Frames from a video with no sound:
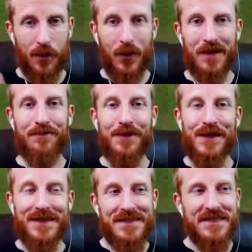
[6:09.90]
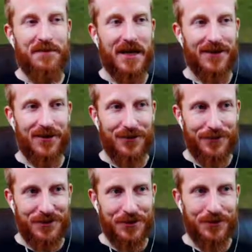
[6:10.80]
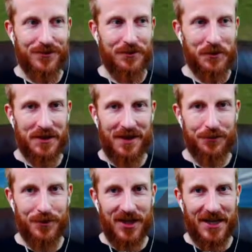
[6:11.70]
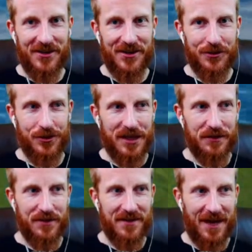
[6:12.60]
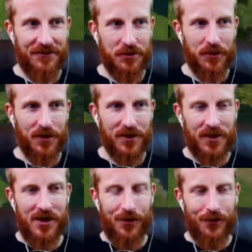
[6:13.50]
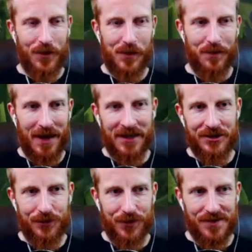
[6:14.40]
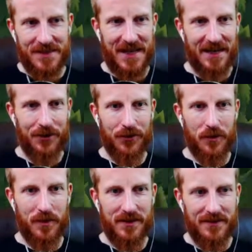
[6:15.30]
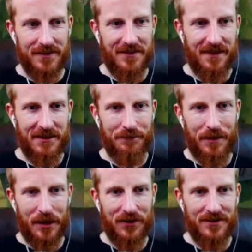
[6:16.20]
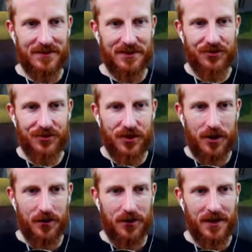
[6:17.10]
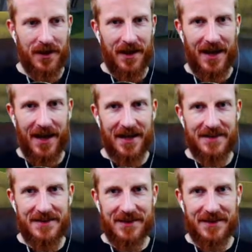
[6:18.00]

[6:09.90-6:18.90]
where we can begin to make our own tools, and we're less reliant on trade with Davenport, where we're buying tools at 10 gold apiece and selling berries and stone at